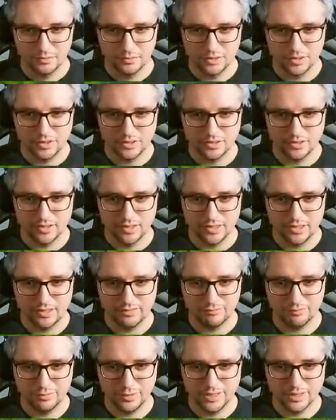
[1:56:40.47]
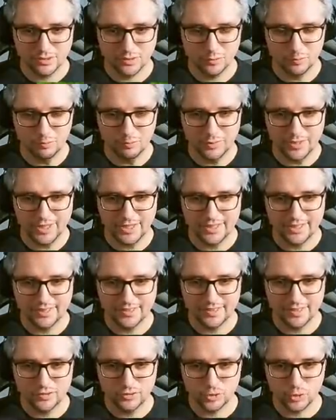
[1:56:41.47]
but uh, I've been
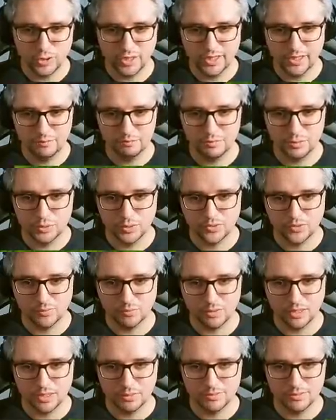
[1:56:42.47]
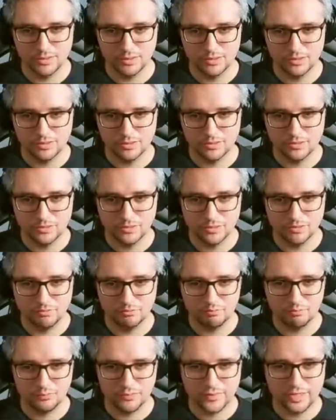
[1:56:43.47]
compiling the Trading Post Bible, or
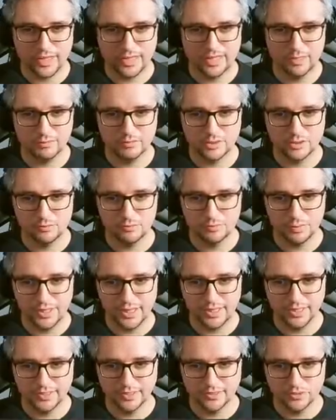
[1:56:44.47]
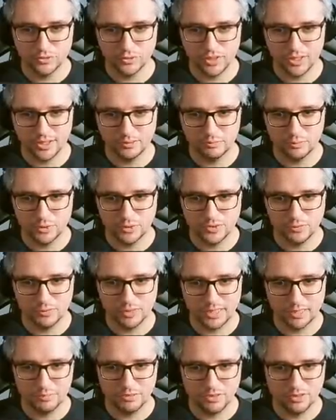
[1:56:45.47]
I am compiling the Trading Post
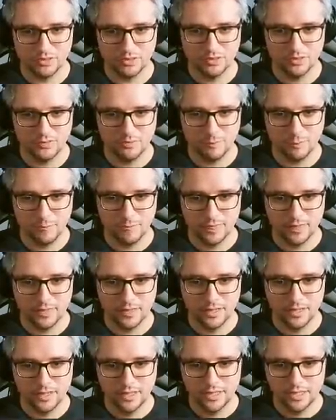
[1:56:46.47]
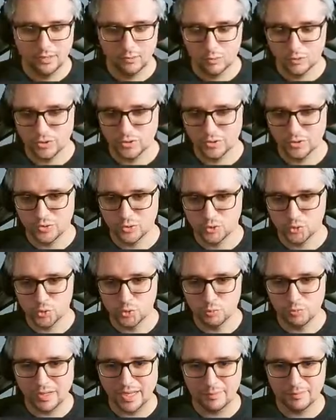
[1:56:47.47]
Bible. We're going to go
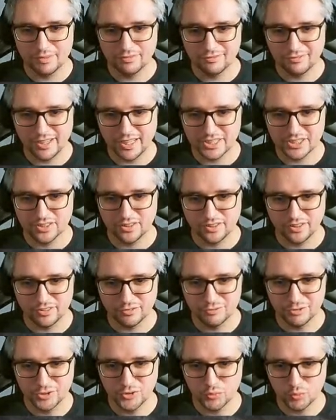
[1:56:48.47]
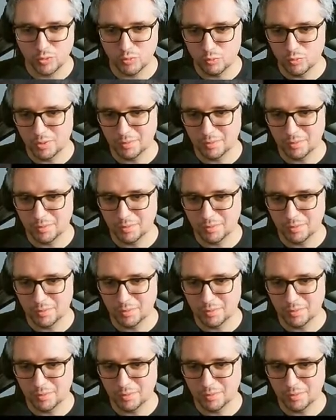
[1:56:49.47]
through Bible fashion. The first one